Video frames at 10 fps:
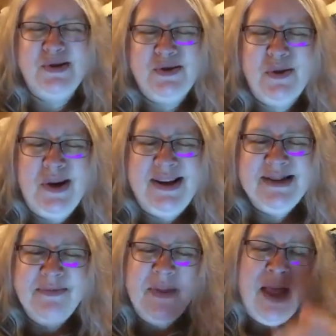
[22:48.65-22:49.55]

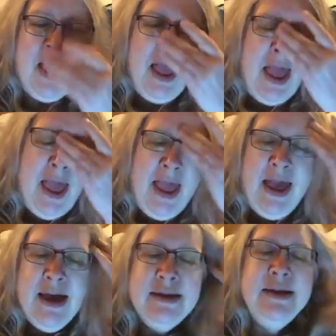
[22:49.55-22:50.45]
And it is
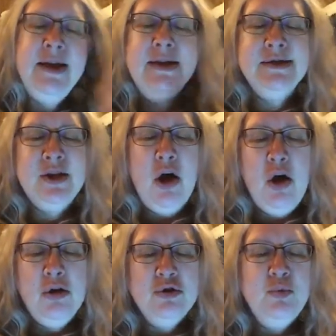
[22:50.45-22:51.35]
called When We Were
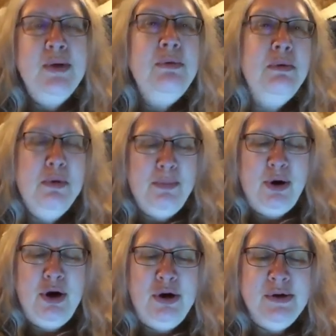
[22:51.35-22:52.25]
Birds by
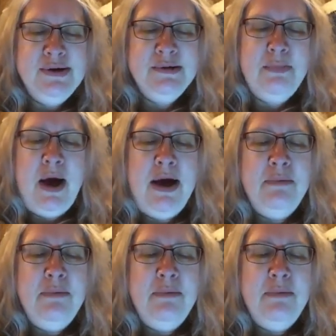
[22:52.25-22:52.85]
Maria Mutch.